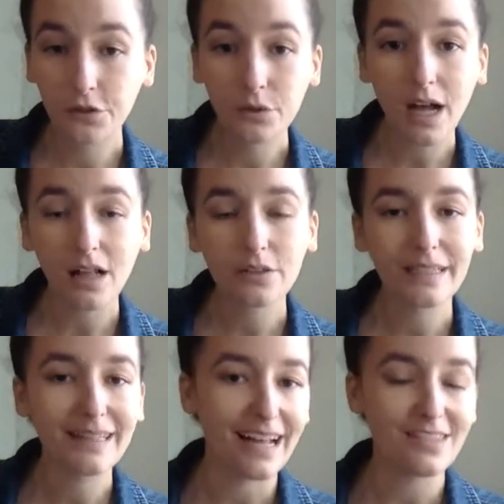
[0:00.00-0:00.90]
Food
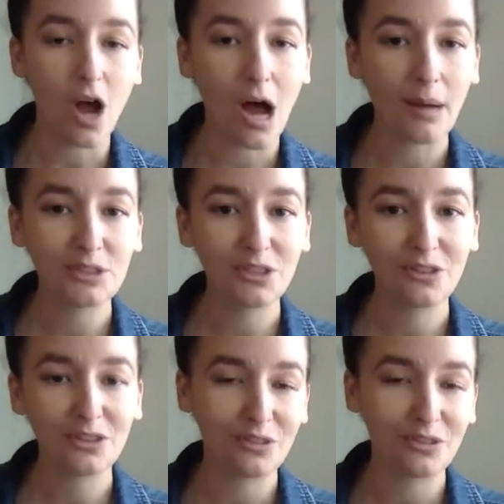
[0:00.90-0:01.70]
coloring, that's optional.